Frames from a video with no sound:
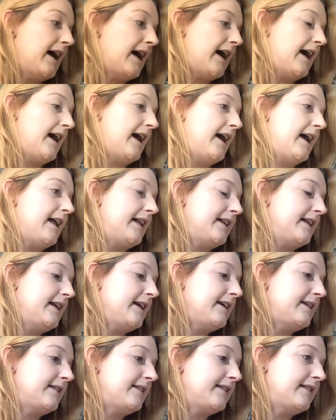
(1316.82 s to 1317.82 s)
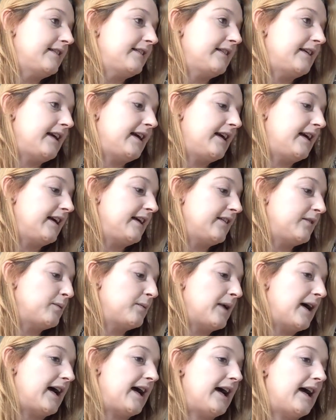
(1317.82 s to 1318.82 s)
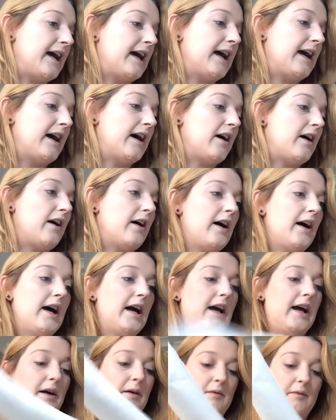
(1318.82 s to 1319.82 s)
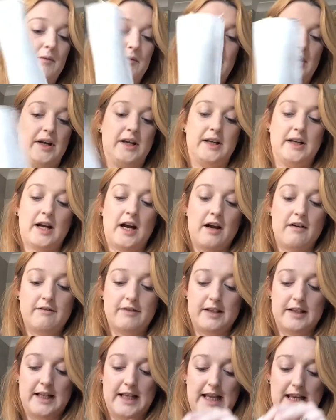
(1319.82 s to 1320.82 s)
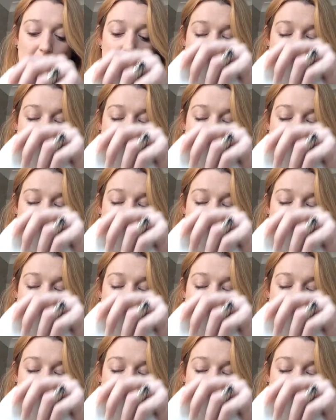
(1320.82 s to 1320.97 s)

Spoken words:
And this is where I currently